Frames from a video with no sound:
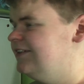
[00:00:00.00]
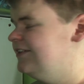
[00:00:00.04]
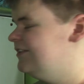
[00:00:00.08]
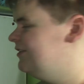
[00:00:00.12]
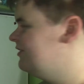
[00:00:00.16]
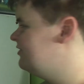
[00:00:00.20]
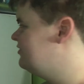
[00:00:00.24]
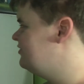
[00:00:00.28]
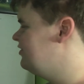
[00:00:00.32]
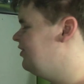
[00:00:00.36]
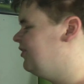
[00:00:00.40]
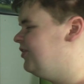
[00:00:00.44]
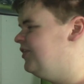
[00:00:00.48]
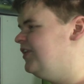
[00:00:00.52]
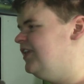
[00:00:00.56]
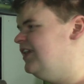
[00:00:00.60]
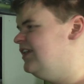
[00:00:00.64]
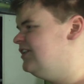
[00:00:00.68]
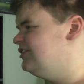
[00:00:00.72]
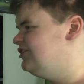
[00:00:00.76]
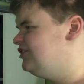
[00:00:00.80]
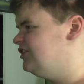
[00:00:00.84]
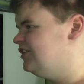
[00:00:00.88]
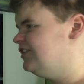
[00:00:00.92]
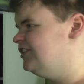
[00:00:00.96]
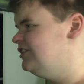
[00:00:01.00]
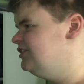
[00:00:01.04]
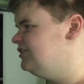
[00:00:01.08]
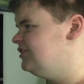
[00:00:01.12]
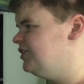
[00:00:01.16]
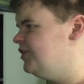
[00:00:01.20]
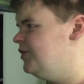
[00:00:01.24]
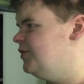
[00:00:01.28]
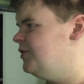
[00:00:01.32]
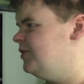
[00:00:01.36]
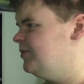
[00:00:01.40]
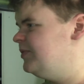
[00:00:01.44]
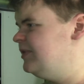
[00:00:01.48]
There's nothing else you can
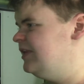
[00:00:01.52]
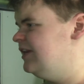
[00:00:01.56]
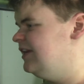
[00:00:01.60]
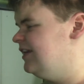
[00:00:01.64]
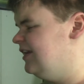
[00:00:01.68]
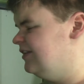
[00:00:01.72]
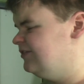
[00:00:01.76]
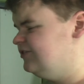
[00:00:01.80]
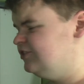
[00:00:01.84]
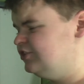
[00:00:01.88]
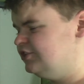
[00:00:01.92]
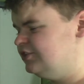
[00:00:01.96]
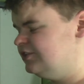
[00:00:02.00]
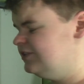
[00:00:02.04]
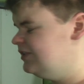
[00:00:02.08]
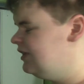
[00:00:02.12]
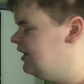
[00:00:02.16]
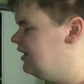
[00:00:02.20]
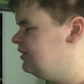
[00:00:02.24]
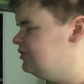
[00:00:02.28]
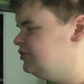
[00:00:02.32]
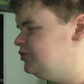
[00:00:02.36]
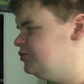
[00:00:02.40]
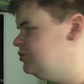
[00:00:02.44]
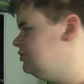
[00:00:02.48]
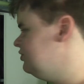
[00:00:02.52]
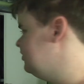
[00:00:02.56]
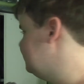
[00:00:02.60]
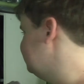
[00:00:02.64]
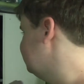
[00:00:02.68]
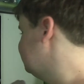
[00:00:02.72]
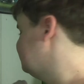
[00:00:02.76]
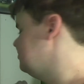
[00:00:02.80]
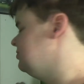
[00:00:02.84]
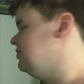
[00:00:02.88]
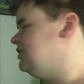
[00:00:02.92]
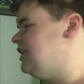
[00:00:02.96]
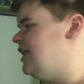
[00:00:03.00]
do. I mean, I just
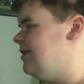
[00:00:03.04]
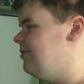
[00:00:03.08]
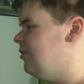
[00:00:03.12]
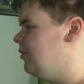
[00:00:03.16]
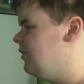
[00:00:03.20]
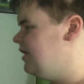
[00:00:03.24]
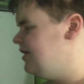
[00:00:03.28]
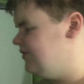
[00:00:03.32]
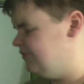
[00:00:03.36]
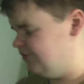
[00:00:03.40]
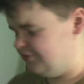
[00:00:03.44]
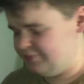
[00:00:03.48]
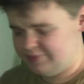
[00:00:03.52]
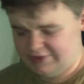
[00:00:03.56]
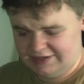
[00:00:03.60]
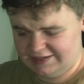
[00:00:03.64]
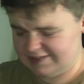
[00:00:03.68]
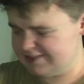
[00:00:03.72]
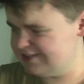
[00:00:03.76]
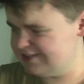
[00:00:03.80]
wanted some time away from that